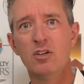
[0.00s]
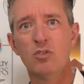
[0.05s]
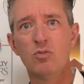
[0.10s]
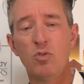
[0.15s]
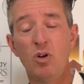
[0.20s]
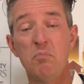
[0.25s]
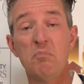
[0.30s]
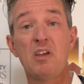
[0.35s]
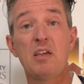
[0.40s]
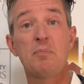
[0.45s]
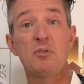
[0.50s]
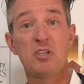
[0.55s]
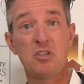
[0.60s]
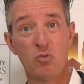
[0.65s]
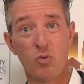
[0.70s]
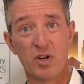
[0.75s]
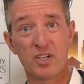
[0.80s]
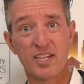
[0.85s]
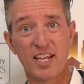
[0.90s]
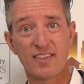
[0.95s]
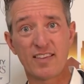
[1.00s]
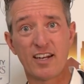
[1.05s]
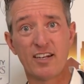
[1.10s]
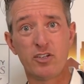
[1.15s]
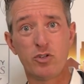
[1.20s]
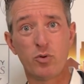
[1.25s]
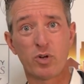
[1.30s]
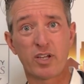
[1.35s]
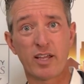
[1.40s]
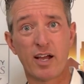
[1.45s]
Well, maybe you want to take that
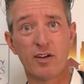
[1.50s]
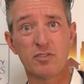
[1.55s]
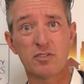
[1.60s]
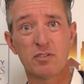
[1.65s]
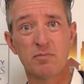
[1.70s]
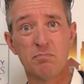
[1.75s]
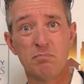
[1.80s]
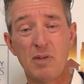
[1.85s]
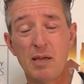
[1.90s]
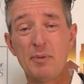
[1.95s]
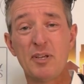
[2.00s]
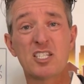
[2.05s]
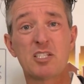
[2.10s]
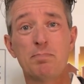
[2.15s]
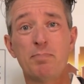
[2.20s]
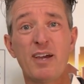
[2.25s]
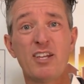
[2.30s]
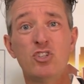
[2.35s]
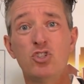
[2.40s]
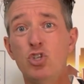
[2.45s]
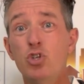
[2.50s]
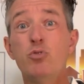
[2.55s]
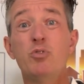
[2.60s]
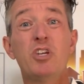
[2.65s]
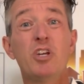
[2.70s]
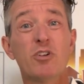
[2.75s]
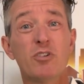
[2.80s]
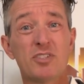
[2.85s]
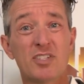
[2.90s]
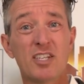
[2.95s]
into account. Maybe it's been 2
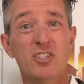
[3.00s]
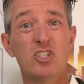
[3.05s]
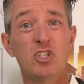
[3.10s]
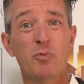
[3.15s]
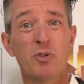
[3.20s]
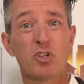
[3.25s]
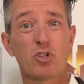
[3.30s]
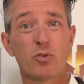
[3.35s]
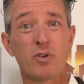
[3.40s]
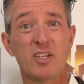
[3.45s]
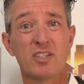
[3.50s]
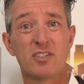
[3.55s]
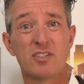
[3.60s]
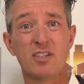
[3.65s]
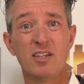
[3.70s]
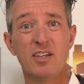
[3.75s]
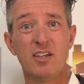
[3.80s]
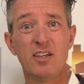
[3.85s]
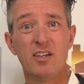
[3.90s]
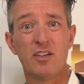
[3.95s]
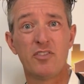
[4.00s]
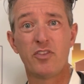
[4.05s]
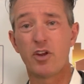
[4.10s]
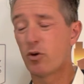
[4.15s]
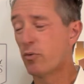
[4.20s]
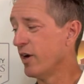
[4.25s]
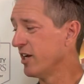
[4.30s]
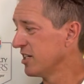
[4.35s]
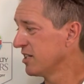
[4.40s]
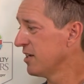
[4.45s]
years since you increased
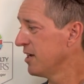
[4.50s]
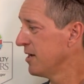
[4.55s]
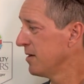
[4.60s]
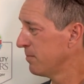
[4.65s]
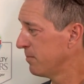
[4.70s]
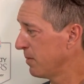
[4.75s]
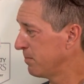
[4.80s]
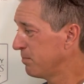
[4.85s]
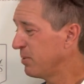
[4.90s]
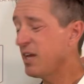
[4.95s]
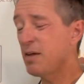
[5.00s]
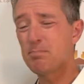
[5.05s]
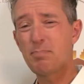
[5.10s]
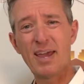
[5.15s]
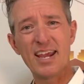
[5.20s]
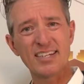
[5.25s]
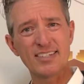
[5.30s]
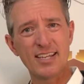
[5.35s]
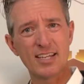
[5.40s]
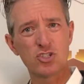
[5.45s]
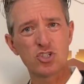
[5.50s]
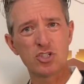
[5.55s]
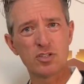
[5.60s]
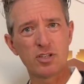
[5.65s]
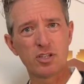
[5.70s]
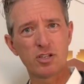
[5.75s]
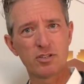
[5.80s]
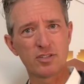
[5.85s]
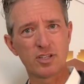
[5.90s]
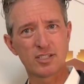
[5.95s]
their rent. But pay attention
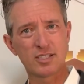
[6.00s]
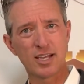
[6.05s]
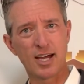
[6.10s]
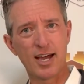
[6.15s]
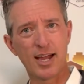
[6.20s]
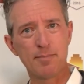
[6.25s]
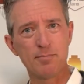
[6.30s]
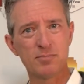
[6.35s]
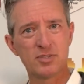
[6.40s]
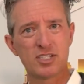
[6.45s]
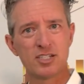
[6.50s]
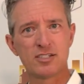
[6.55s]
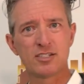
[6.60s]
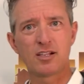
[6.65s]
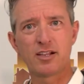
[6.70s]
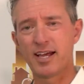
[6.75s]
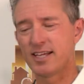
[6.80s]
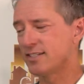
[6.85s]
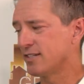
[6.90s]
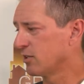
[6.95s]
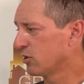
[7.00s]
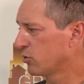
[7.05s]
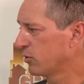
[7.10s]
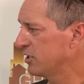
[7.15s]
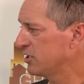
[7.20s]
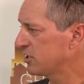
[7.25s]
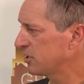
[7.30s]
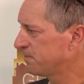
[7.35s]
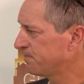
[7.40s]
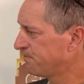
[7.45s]
to the time since the last
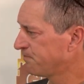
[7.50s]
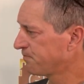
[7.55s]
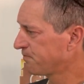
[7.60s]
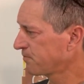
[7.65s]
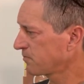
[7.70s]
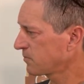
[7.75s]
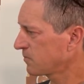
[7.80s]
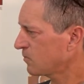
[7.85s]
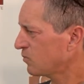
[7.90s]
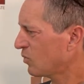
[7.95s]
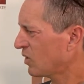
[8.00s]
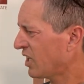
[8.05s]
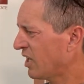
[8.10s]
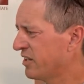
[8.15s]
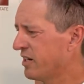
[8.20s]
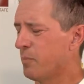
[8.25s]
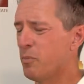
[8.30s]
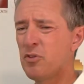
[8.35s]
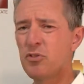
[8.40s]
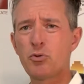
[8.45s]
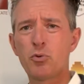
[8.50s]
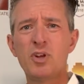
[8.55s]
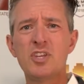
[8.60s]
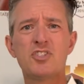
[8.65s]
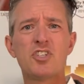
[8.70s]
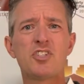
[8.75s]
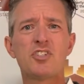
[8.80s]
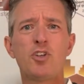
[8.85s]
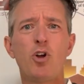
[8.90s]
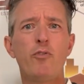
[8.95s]
increase. Number 3 is
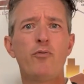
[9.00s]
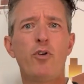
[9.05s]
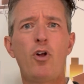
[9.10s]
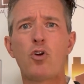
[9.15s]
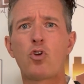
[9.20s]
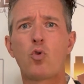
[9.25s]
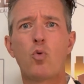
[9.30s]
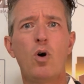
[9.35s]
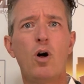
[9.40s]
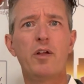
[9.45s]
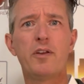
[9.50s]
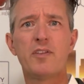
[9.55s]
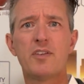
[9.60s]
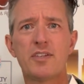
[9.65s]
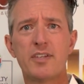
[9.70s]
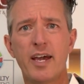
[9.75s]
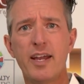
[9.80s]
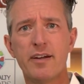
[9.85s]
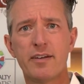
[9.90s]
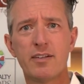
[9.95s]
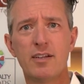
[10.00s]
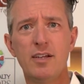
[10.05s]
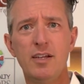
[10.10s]
just the overall quality of the tenant.